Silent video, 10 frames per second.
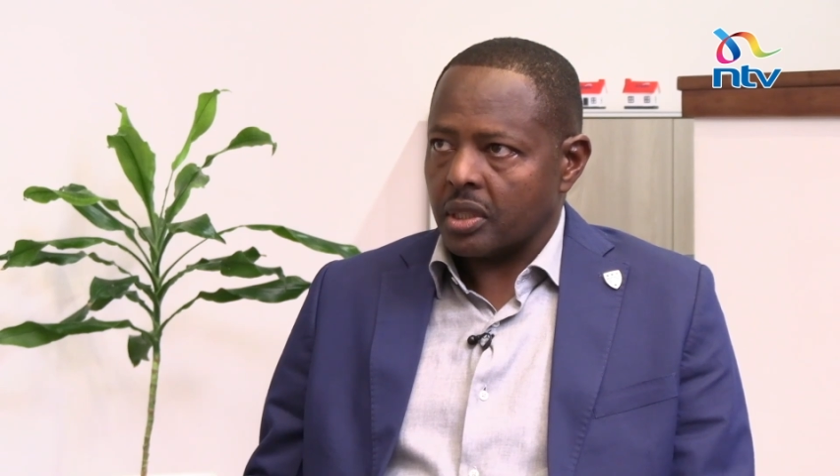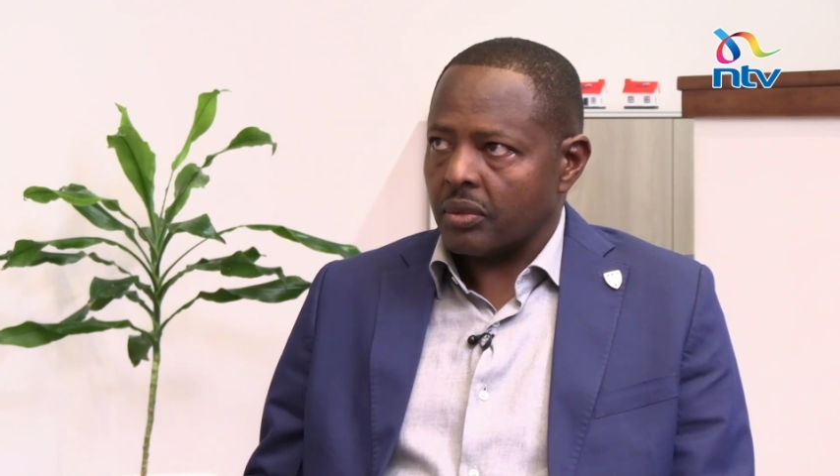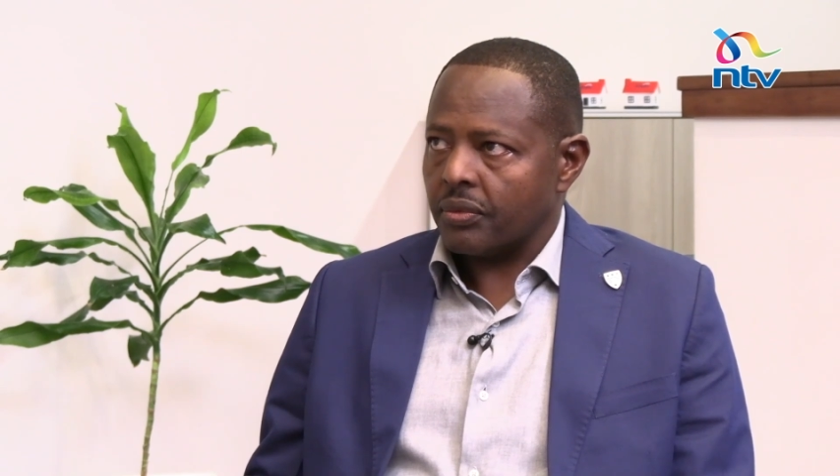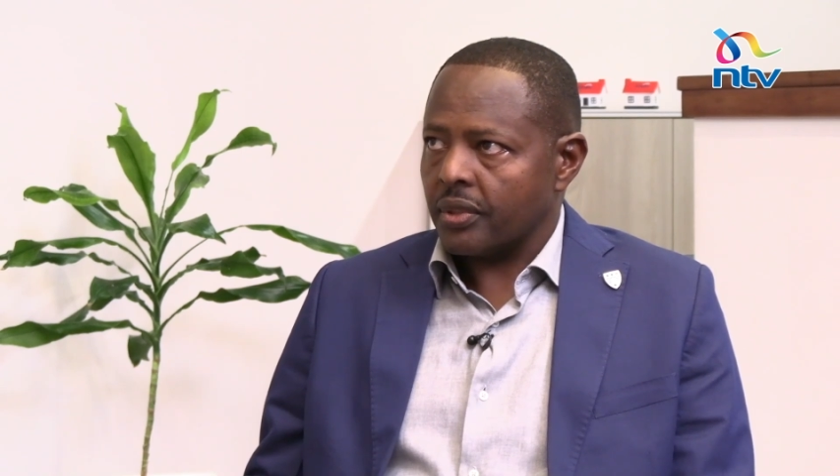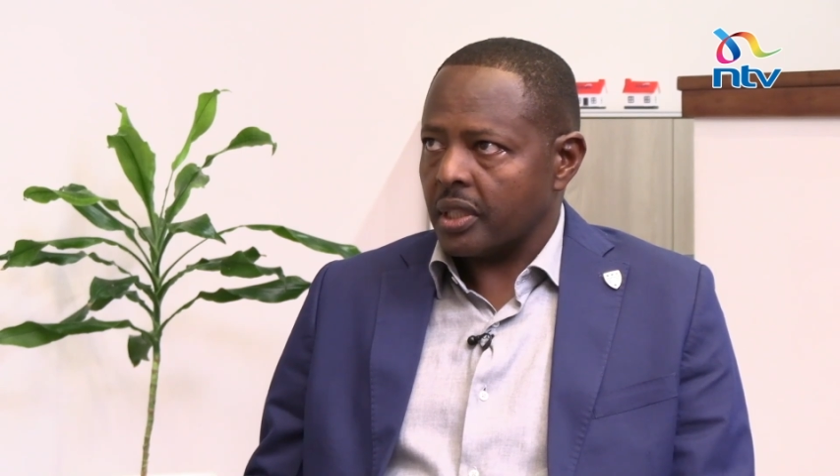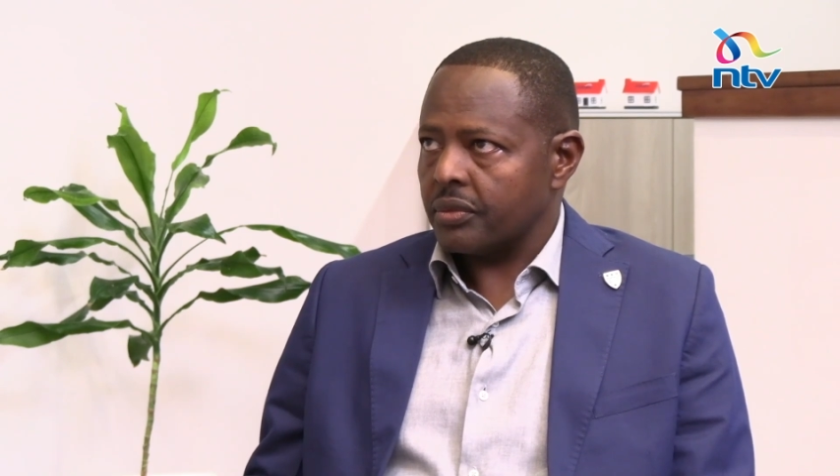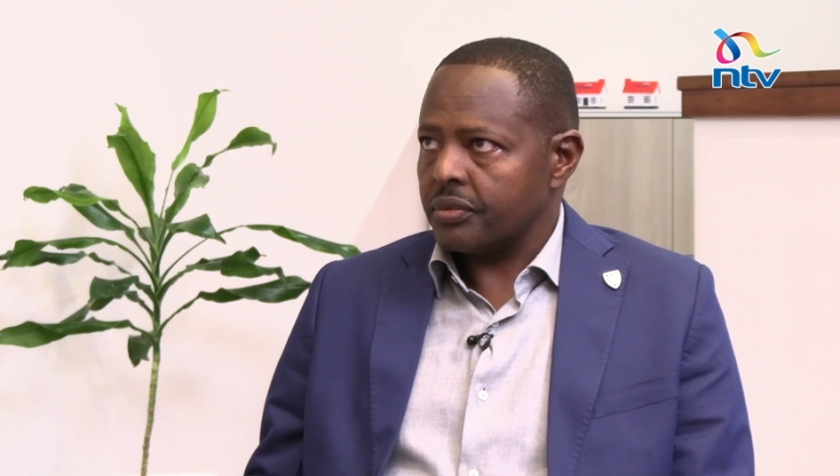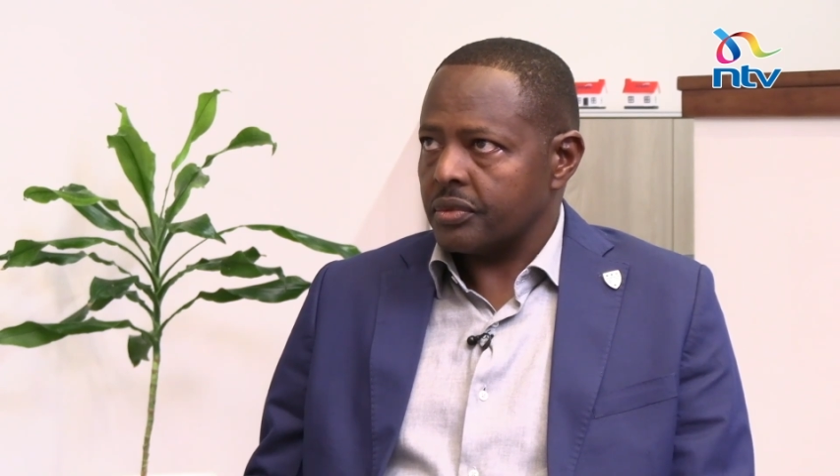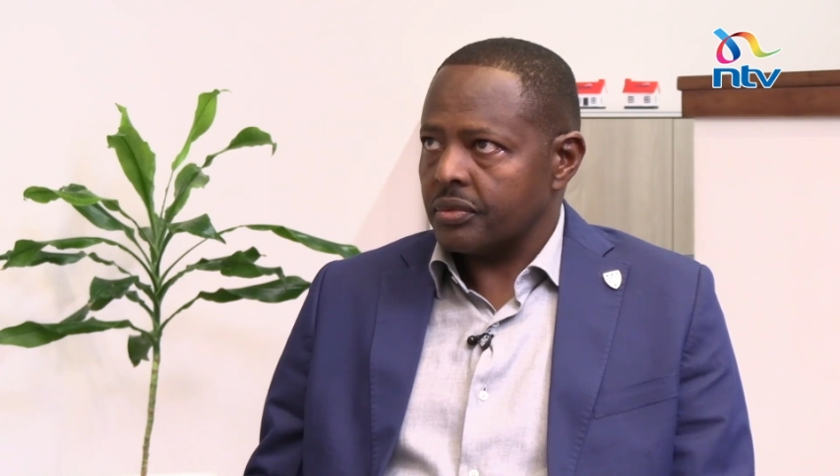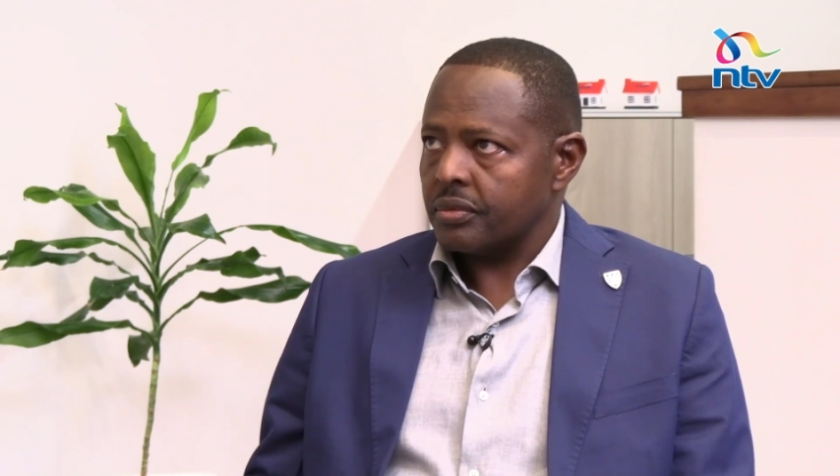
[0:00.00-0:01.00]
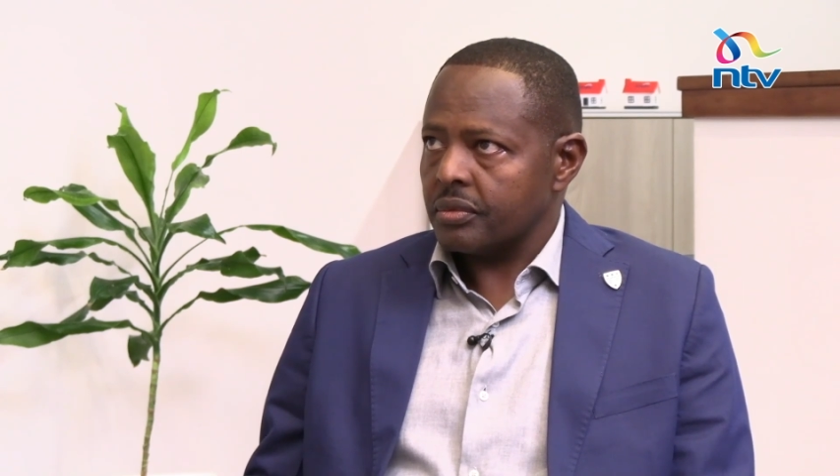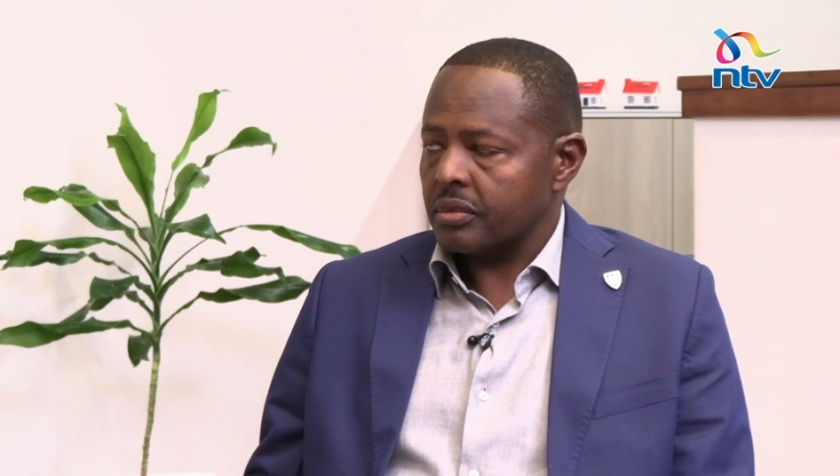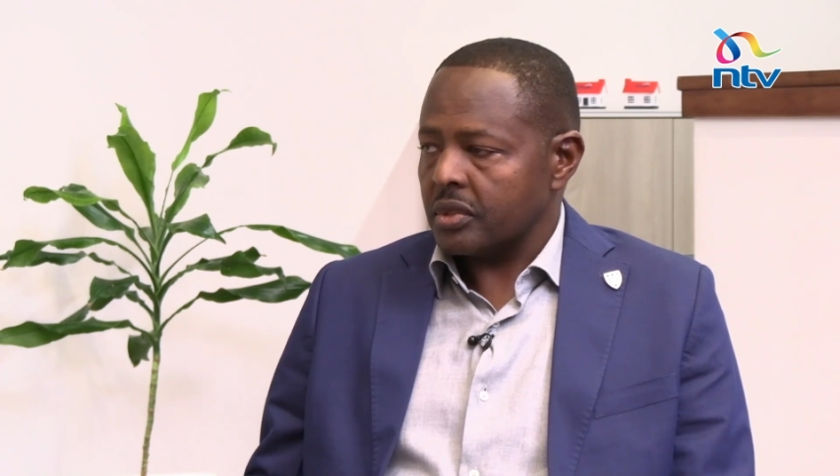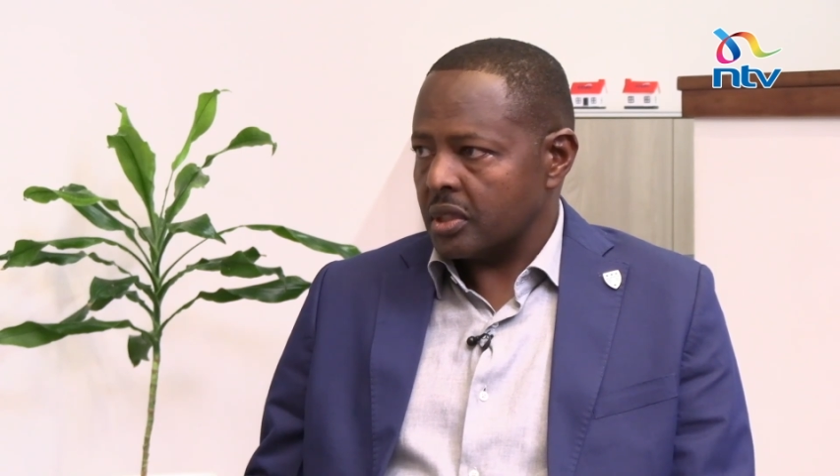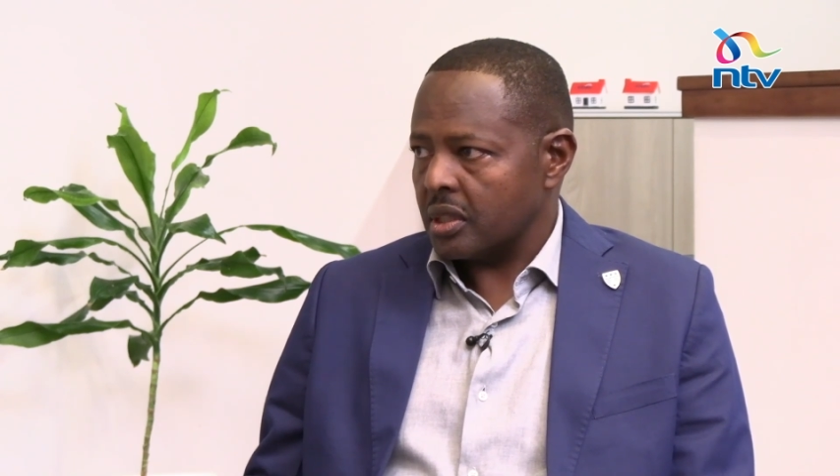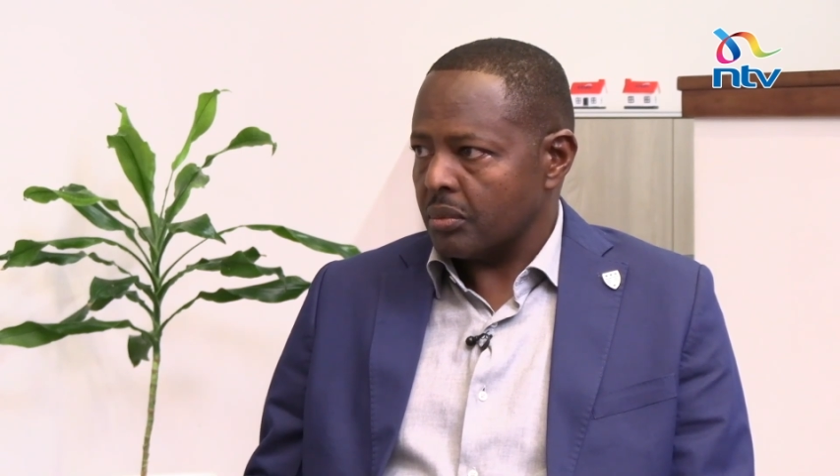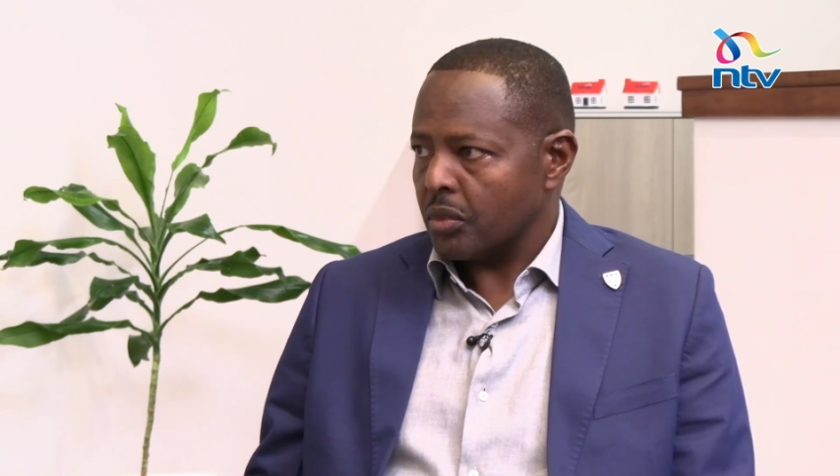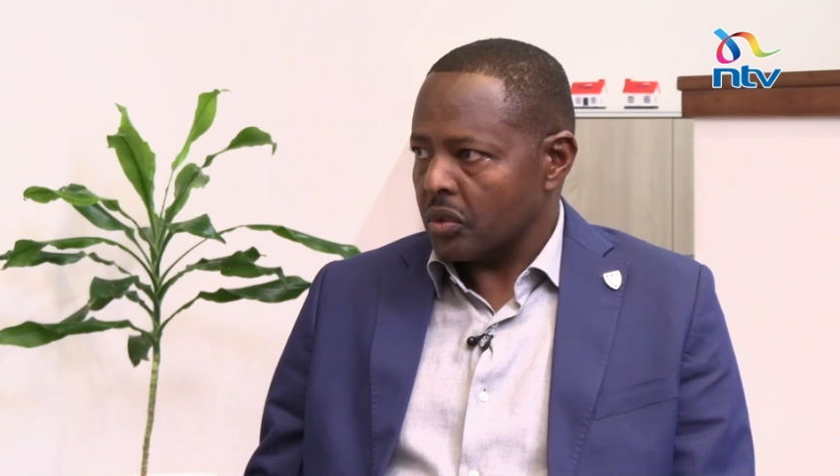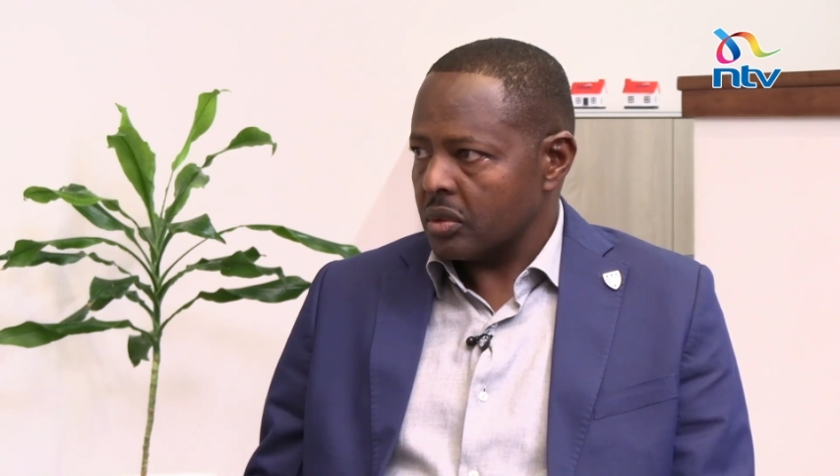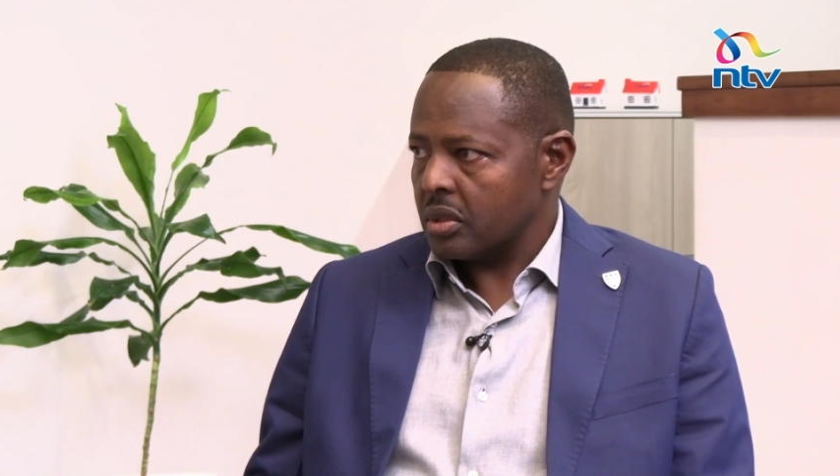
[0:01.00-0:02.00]
a 5-year
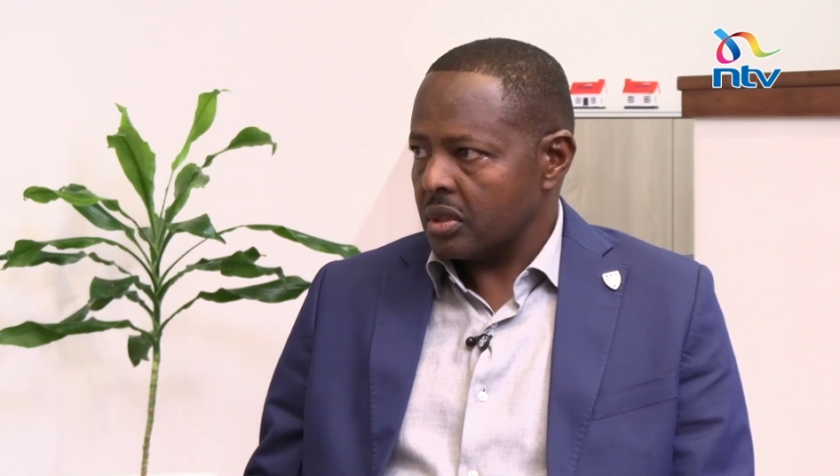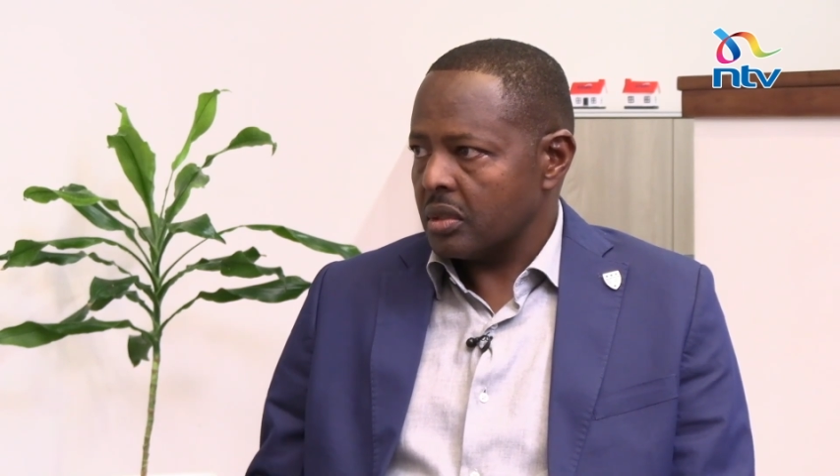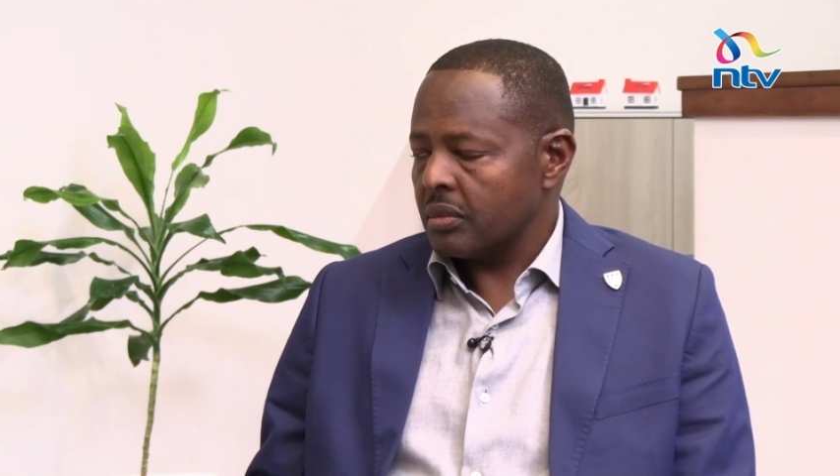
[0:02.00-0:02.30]
bond.